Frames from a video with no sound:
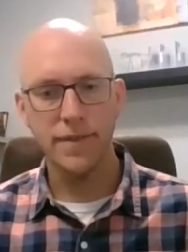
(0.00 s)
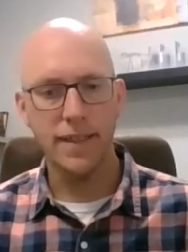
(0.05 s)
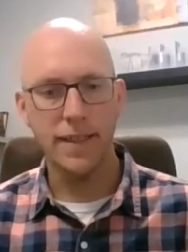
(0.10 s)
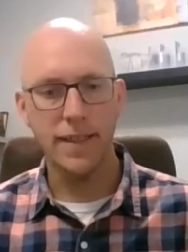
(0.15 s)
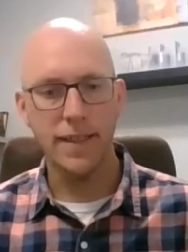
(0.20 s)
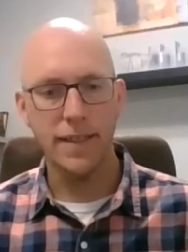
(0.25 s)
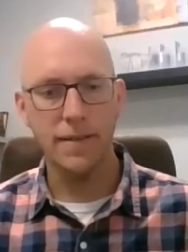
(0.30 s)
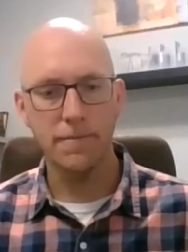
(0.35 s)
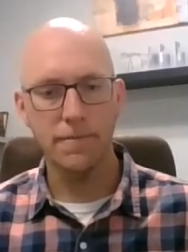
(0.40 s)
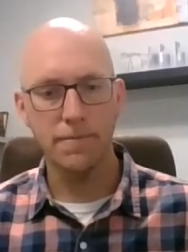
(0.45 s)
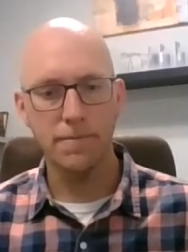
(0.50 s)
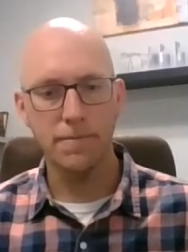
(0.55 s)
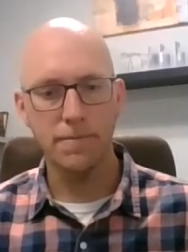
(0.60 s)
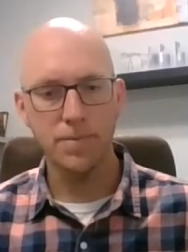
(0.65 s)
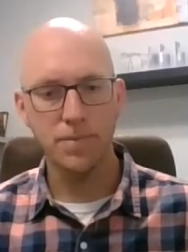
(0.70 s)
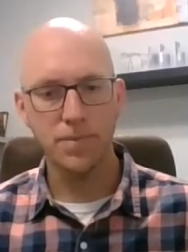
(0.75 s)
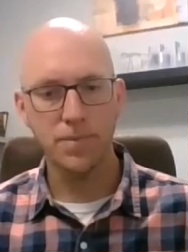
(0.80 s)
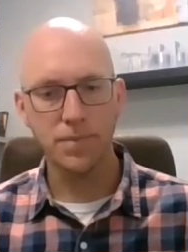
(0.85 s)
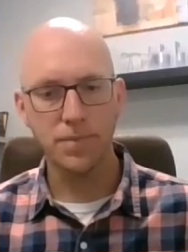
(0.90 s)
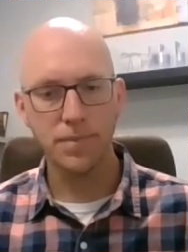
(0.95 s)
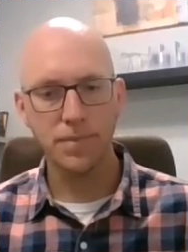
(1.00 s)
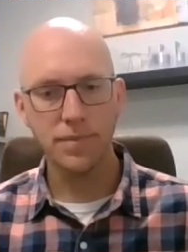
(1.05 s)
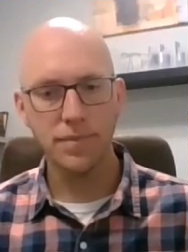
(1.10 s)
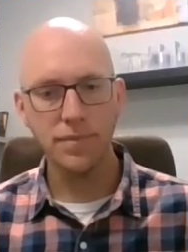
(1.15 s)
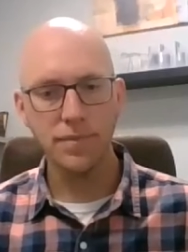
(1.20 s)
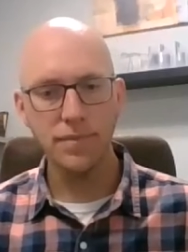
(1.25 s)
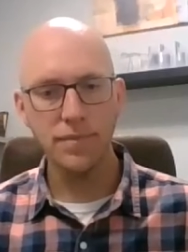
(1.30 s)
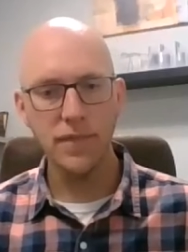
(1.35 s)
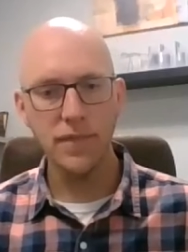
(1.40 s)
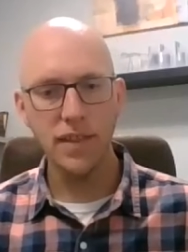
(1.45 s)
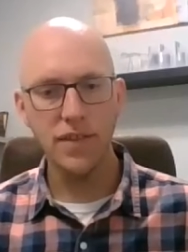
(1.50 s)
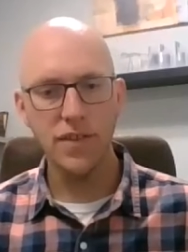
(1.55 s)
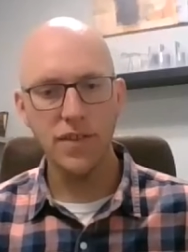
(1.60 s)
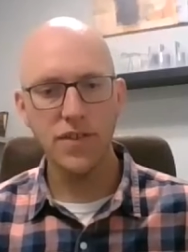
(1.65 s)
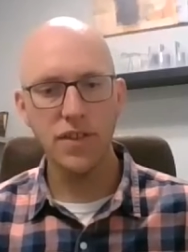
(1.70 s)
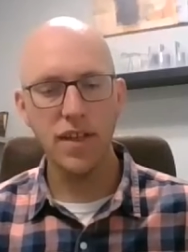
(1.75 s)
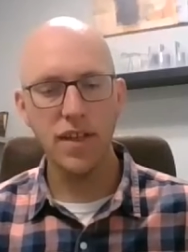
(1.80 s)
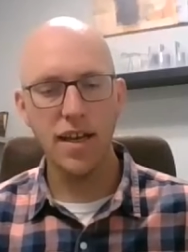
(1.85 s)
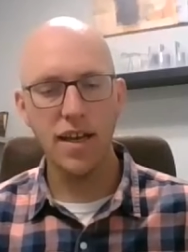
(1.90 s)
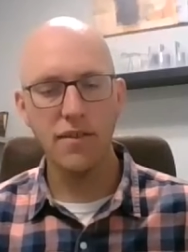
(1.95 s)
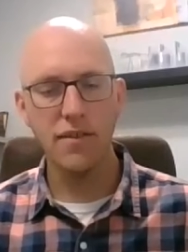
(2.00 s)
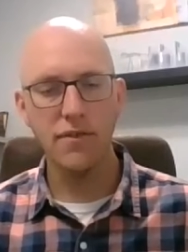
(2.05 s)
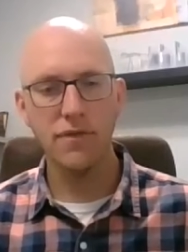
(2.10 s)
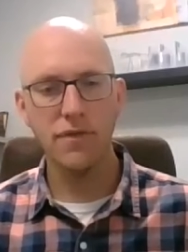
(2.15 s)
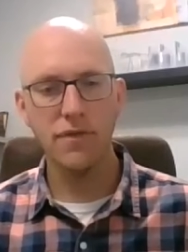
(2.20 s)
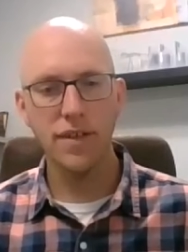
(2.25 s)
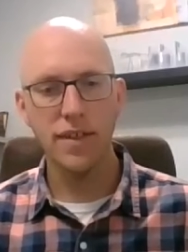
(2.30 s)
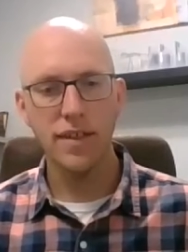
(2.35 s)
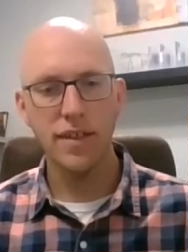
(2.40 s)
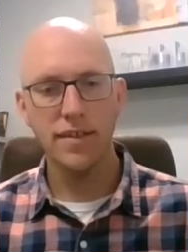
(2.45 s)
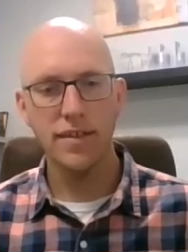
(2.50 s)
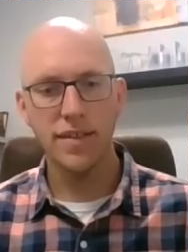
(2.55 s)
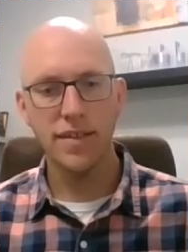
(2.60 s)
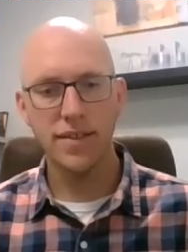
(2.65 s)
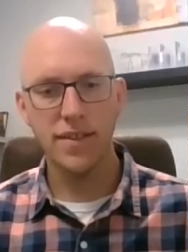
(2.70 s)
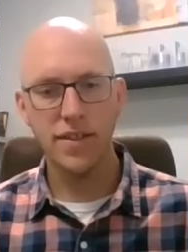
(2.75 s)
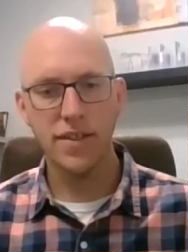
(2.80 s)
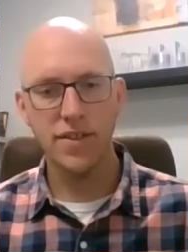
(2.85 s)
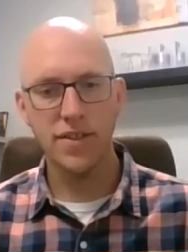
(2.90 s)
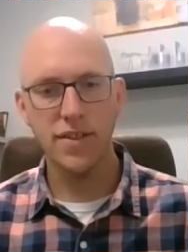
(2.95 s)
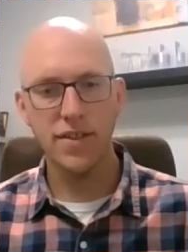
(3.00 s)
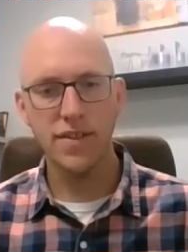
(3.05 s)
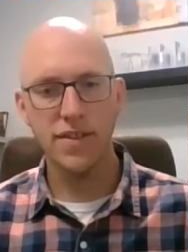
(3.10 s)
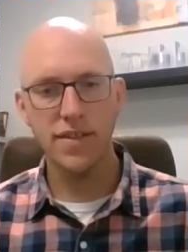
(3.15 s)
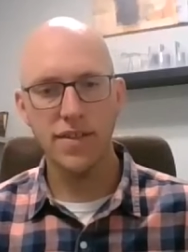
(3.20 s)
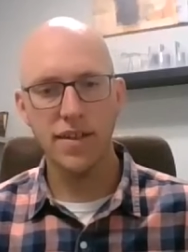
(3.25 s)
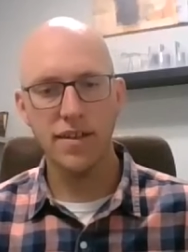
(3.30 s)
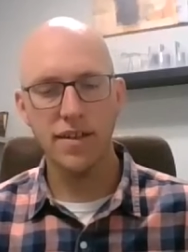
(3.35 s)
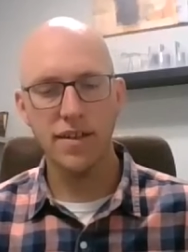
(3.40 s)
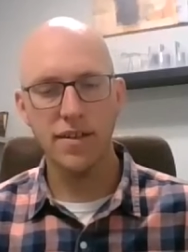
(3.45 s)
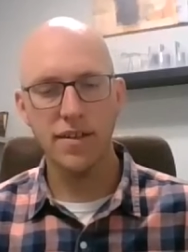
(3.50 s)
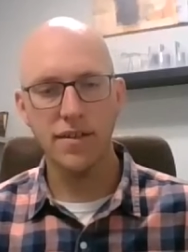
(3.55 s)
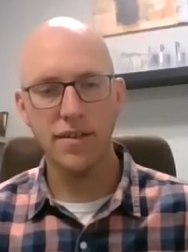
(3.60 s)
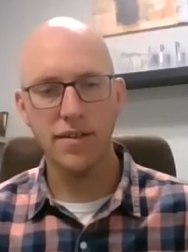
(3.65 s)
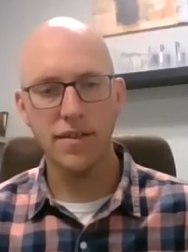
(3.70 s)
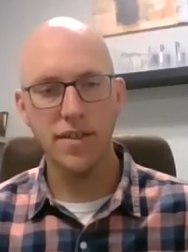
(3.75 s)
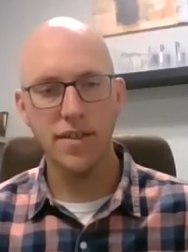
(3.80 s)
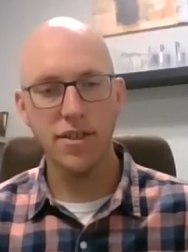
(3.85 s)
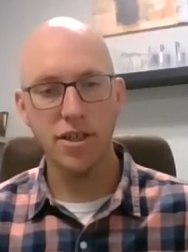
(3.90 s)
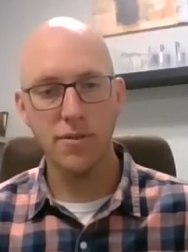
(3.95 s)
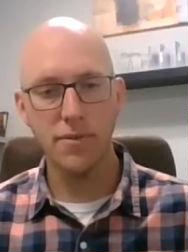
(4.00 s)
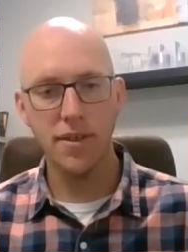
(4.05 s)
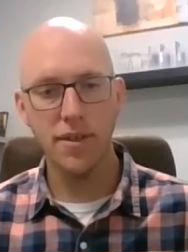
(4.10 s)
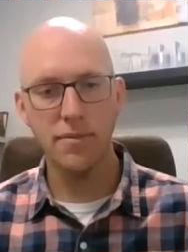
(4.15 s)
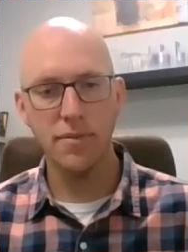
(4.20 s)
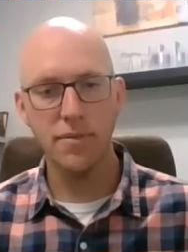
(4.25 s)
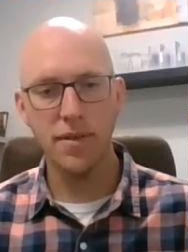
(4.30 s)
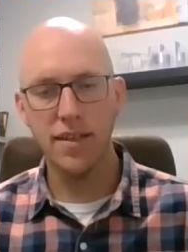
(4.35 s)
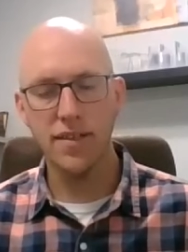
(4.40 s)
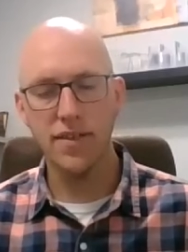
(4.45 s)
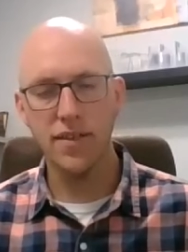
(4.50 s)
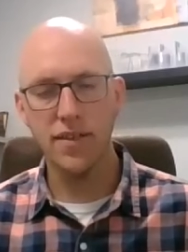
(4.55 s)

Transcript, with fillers: Um, there's a lot of decisions that are determined, but